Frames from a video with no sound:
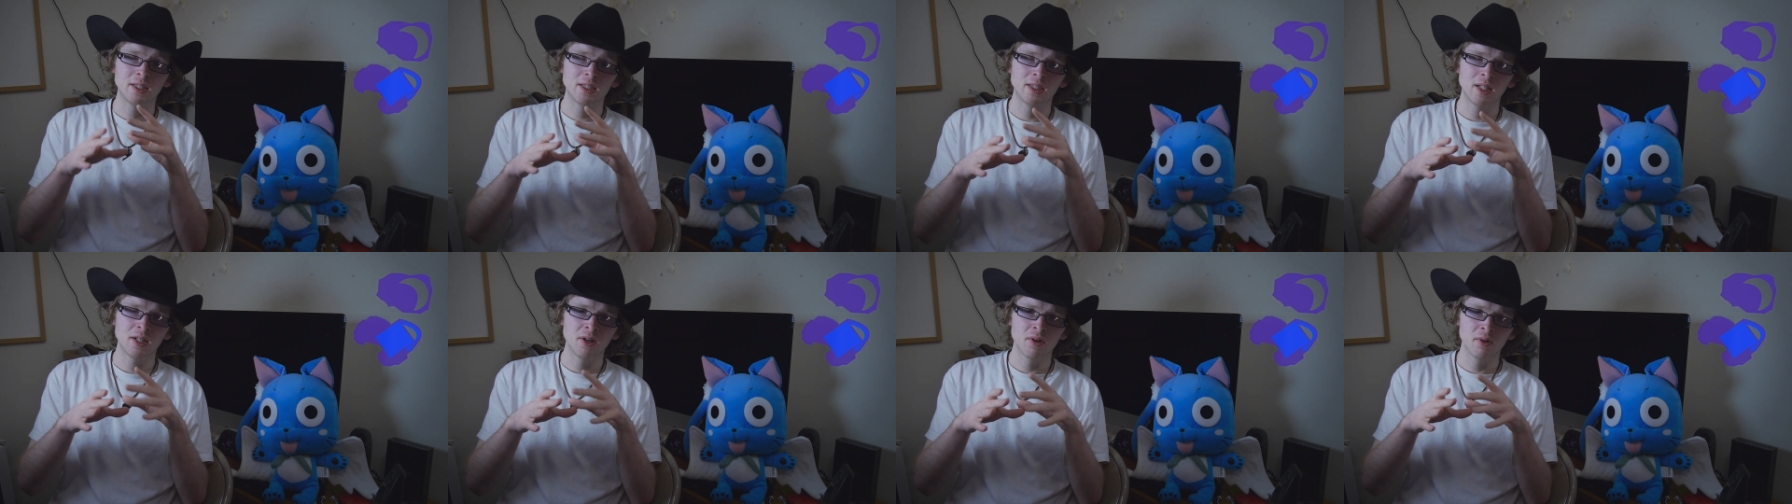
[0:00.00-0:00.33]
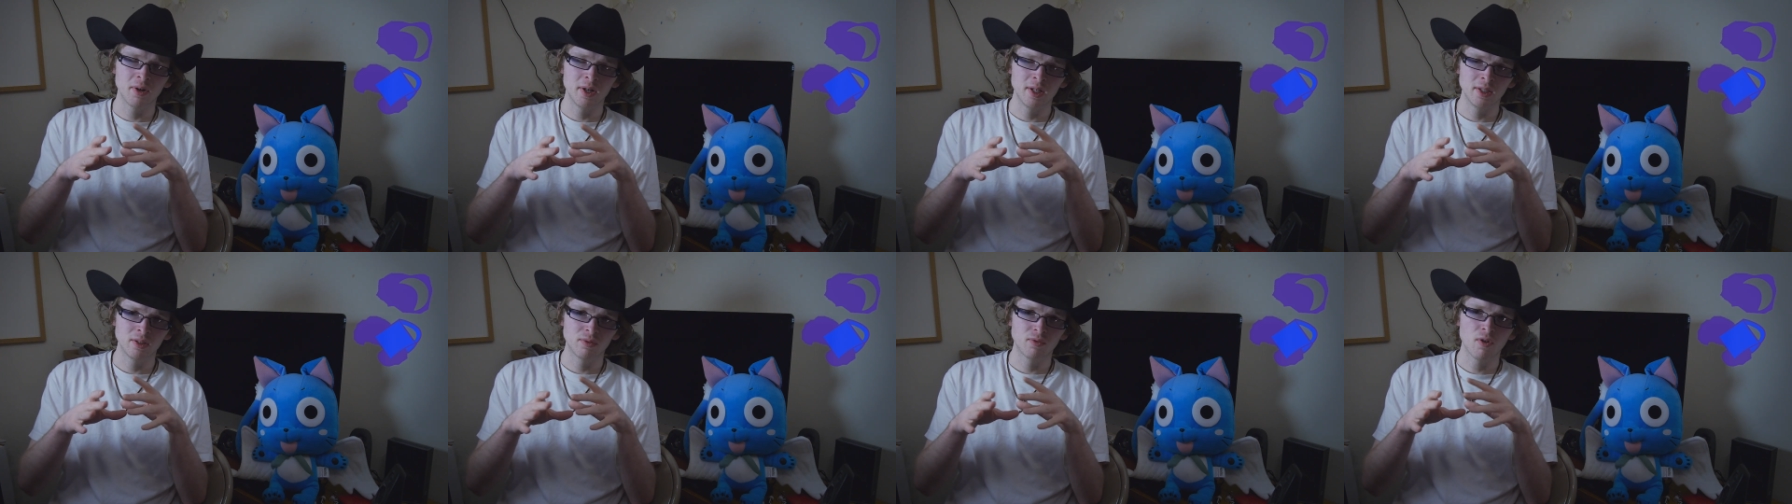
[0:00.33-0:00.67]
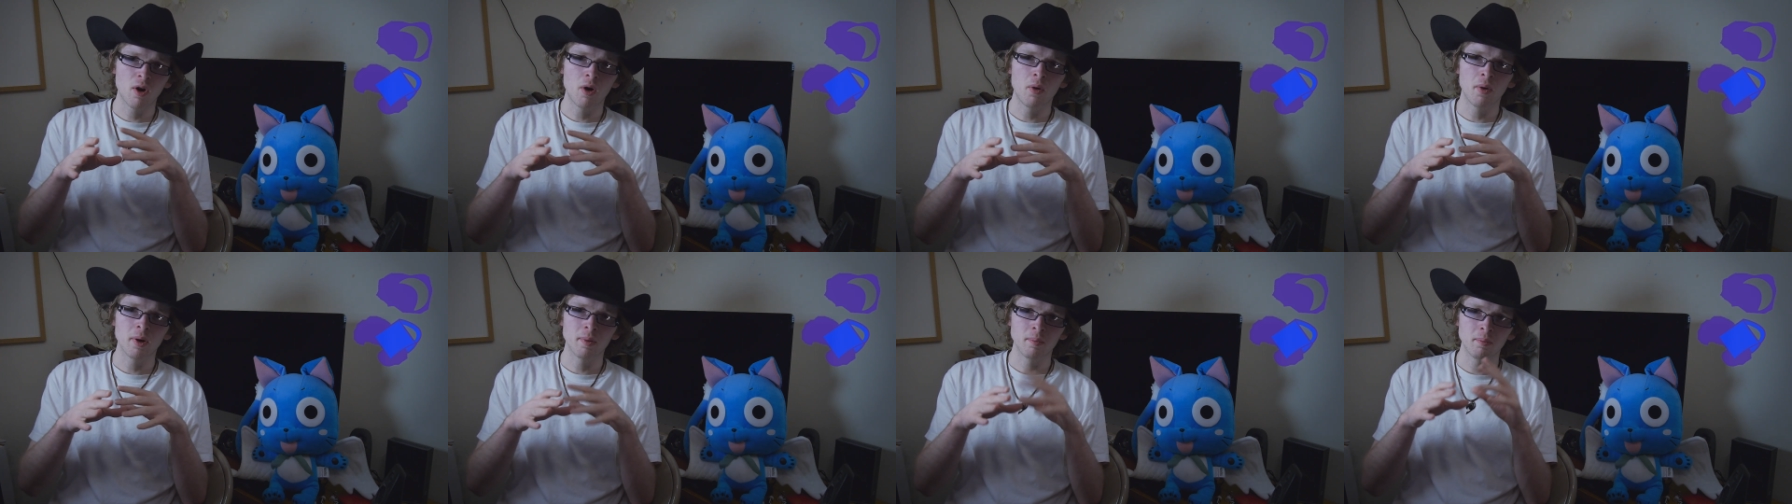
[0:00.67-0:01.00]
series
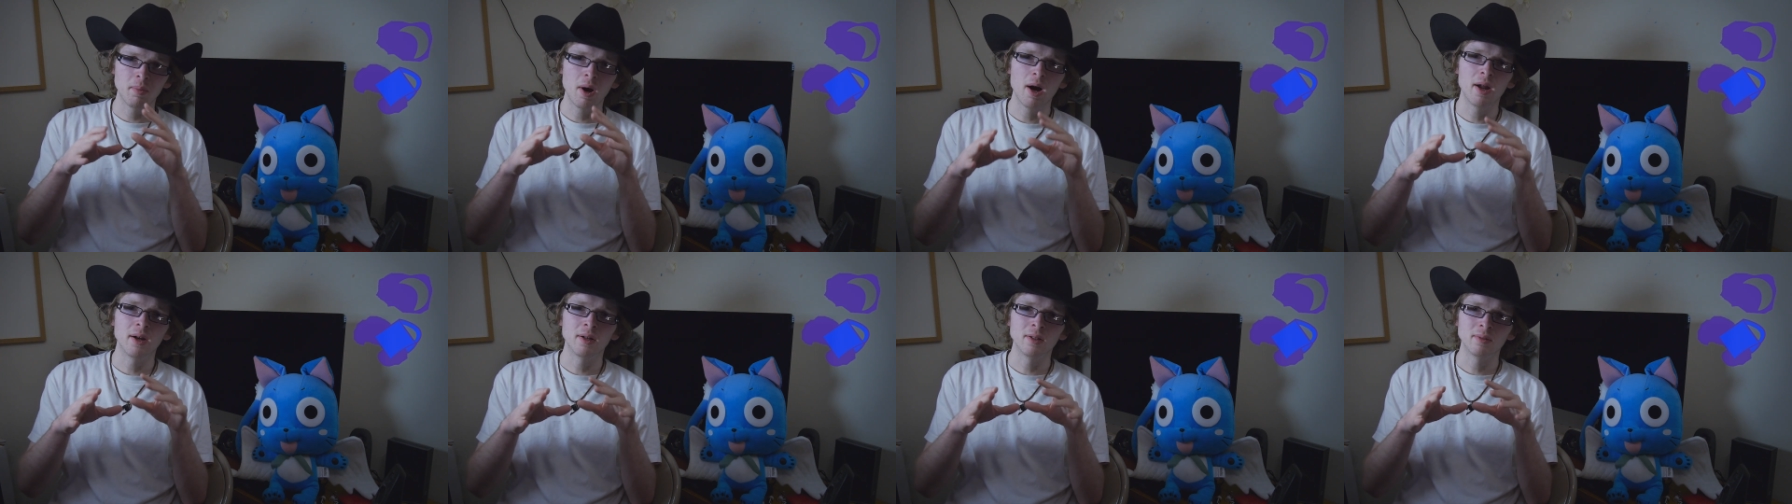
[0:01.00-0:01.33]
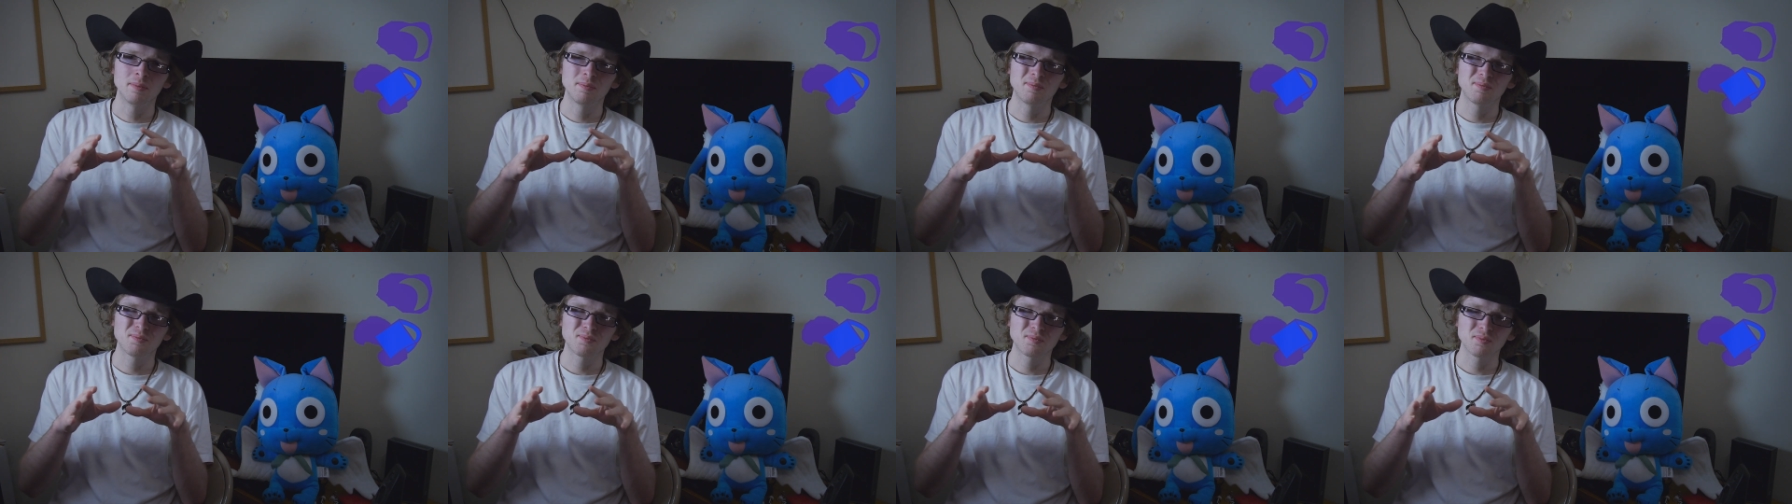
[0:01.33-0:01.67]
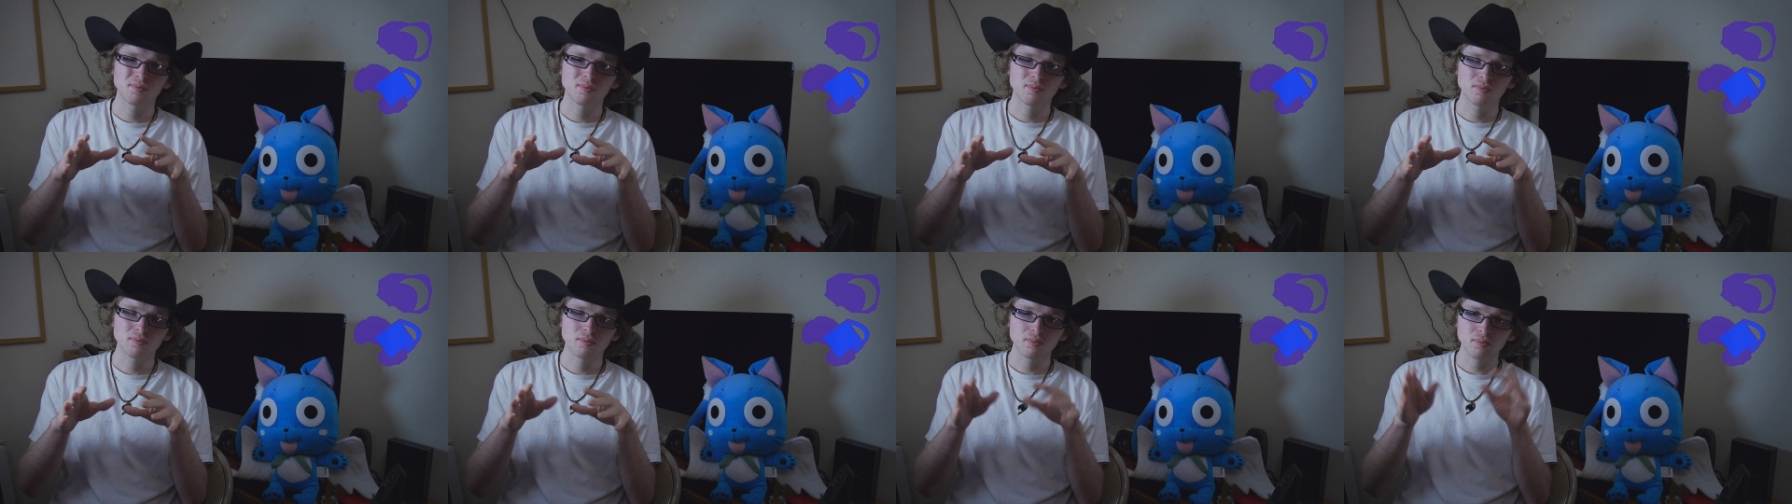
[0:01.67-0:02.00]
following Button
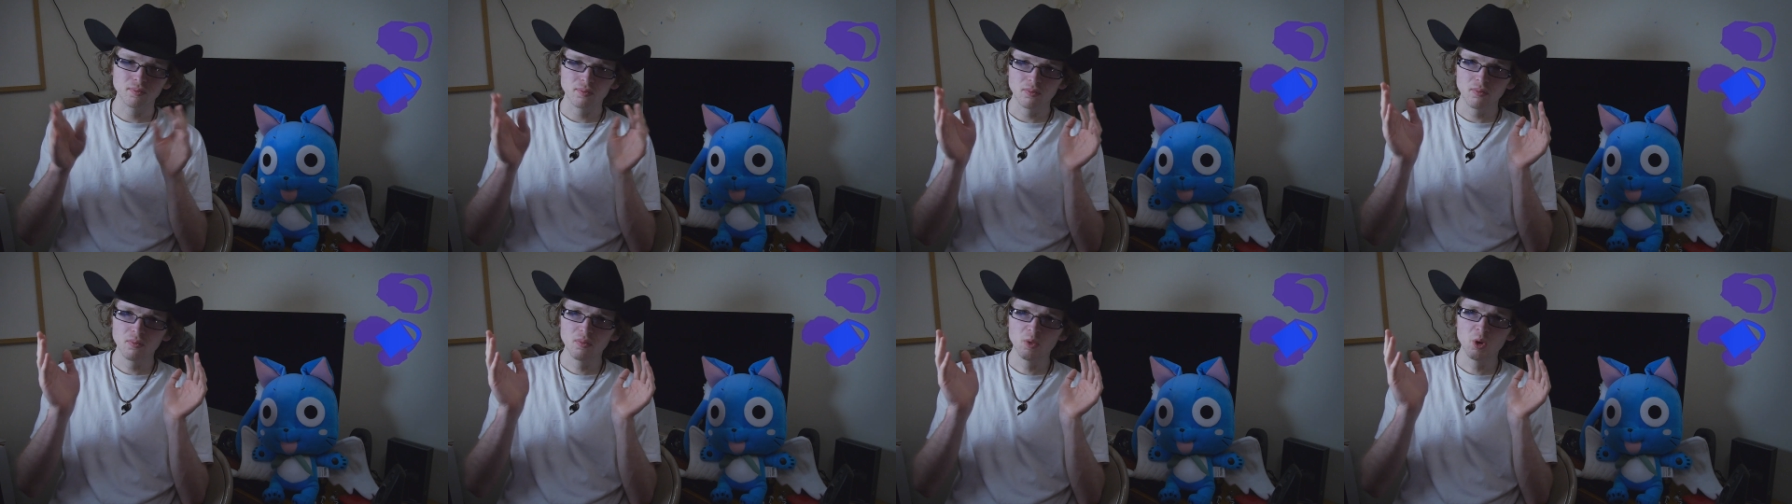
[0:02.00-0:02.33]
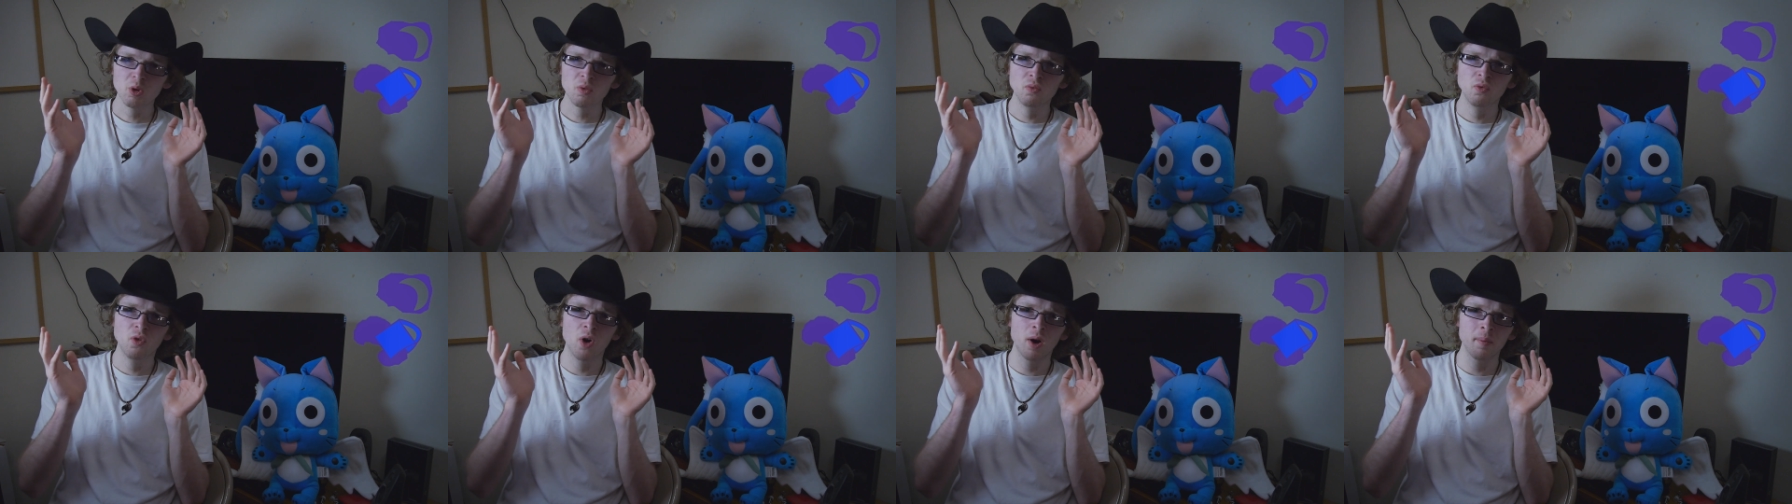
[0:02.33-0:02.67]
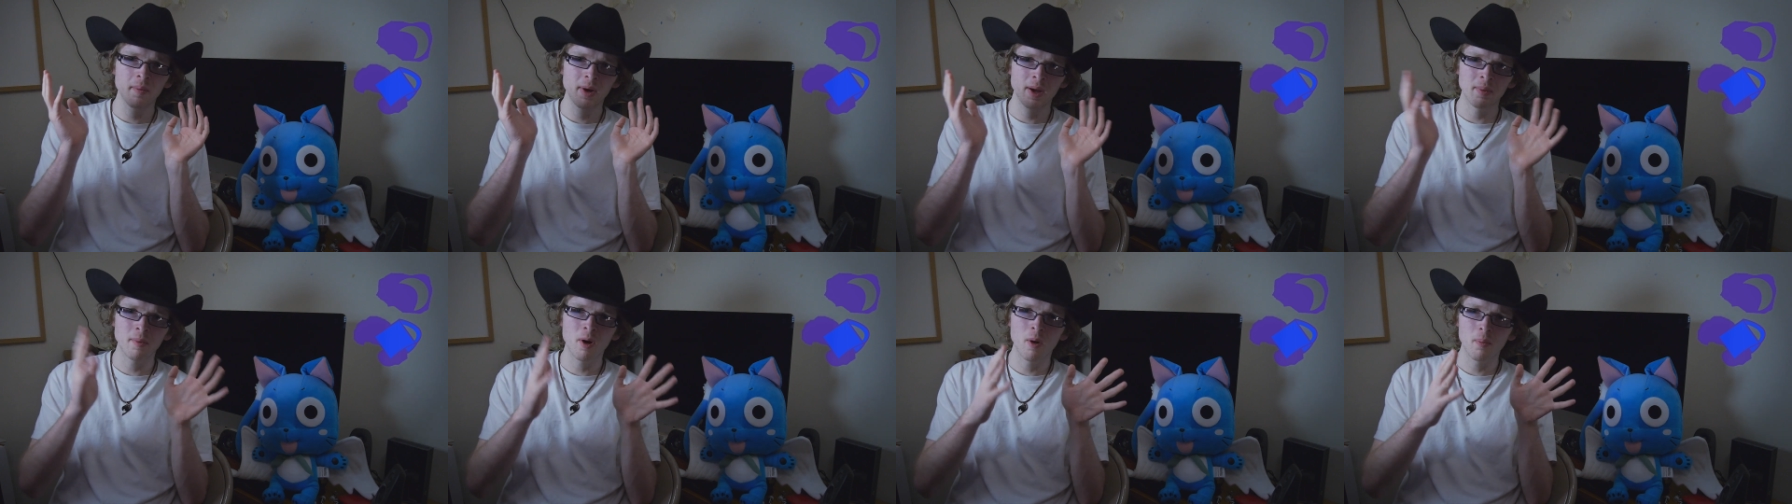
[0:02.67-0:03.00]

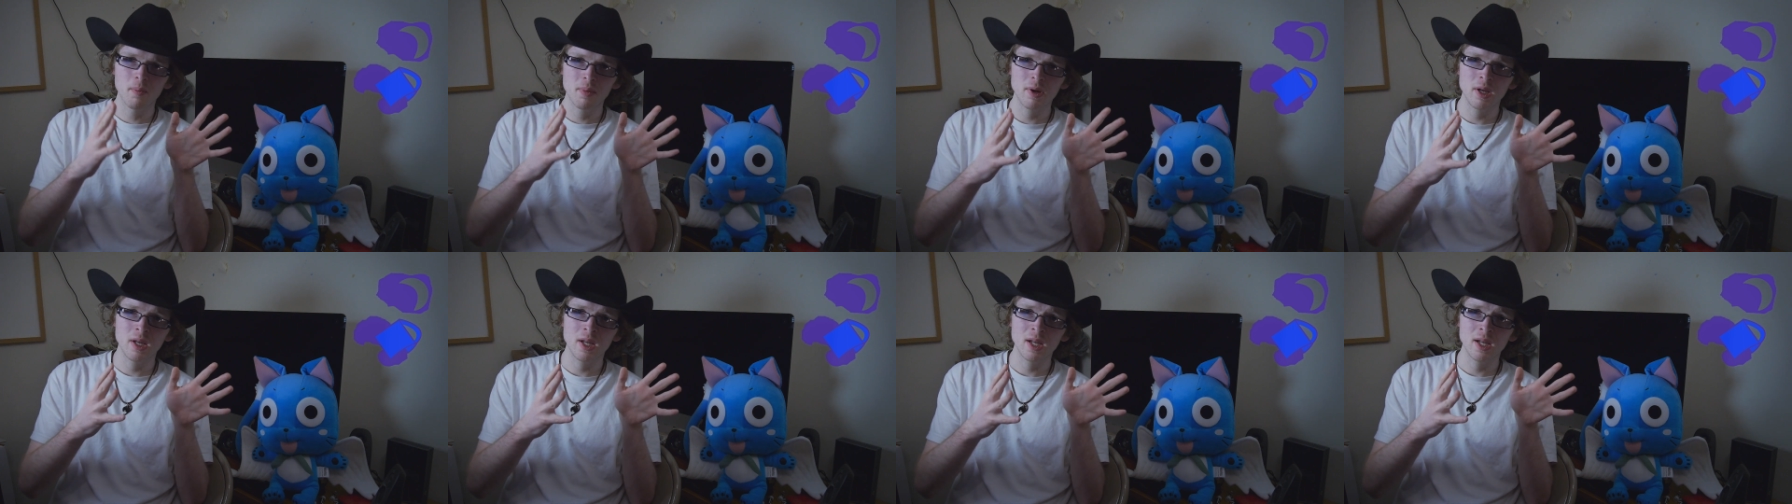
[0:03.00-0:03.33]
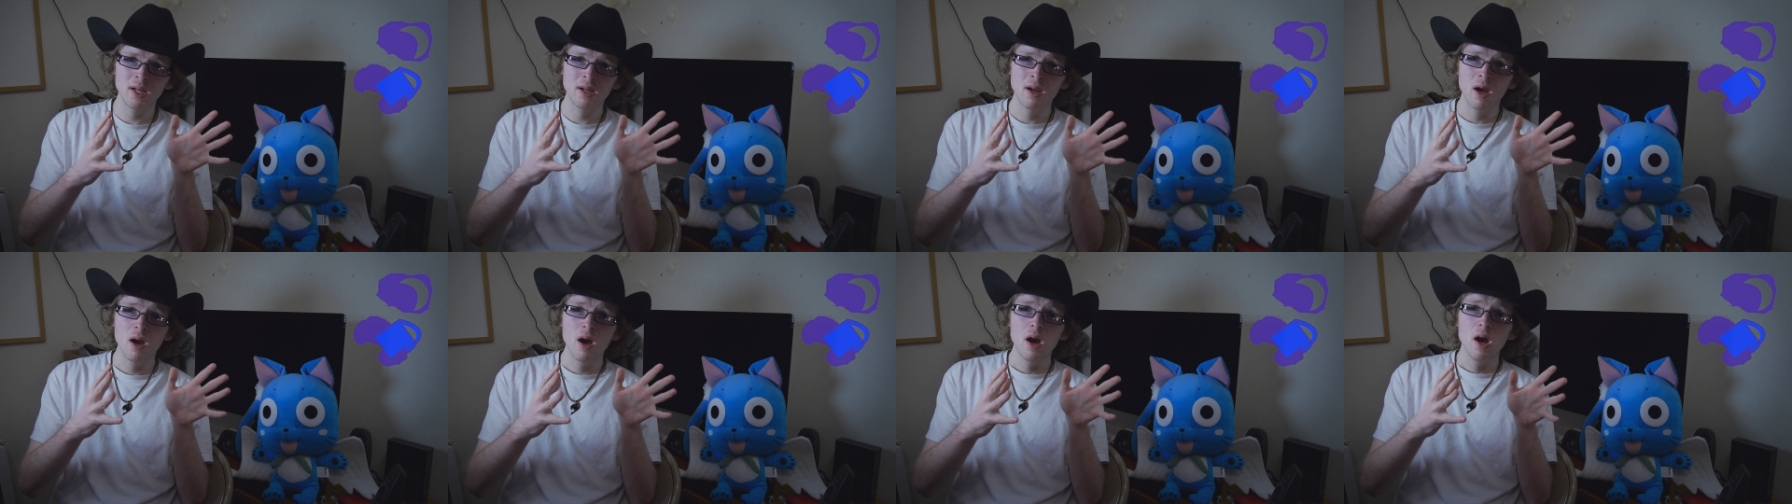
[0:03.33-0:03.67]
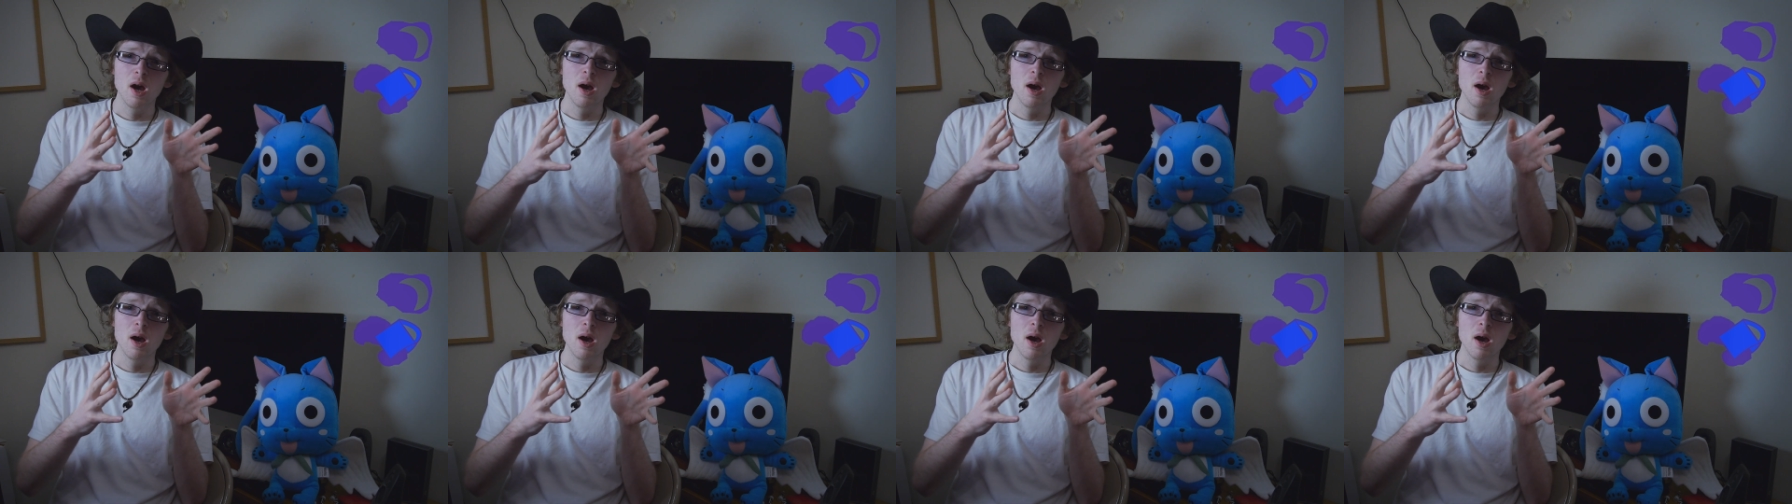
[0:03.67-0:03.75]
from MLP,